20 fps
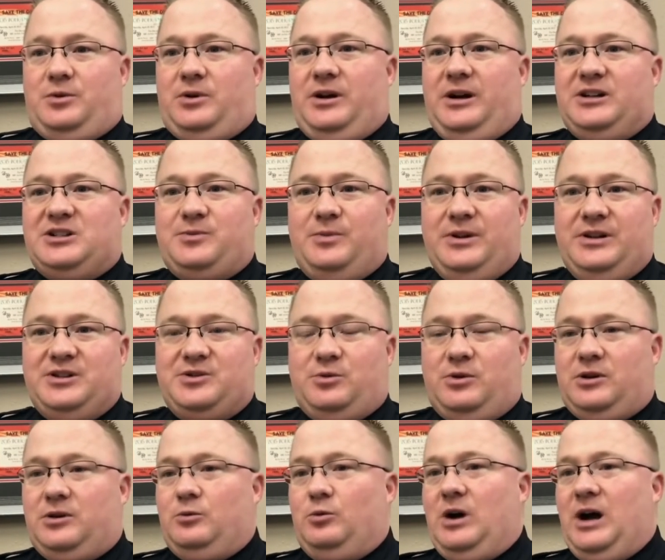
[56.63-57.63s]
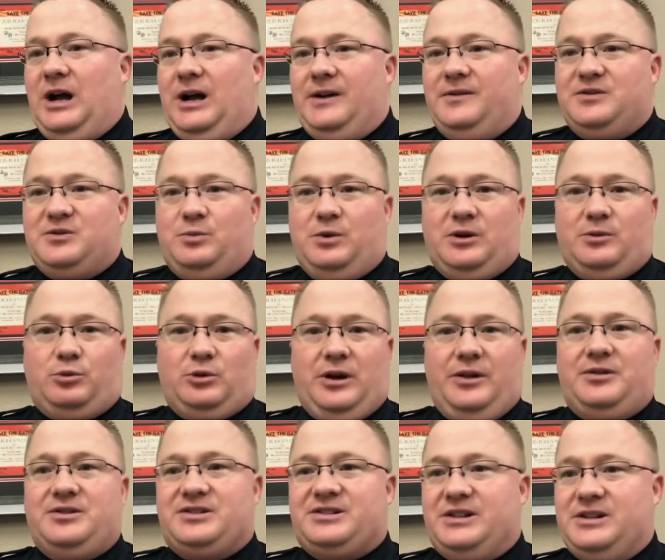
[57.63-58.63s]
we're husbands, we're wives, we're
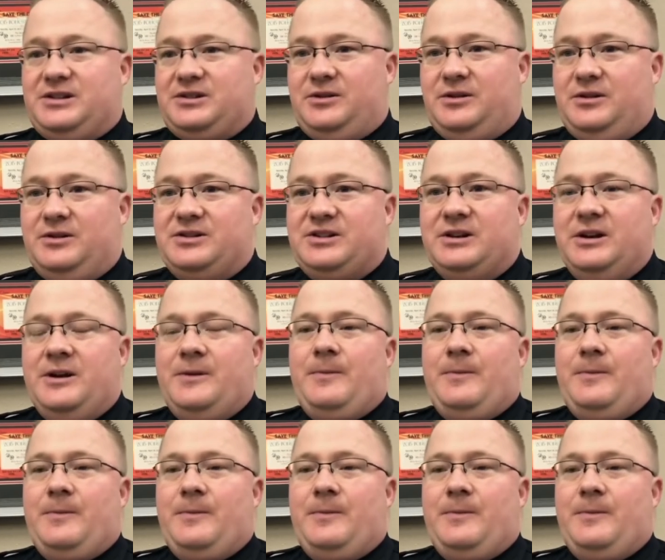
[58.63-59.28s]
brothers, sisters.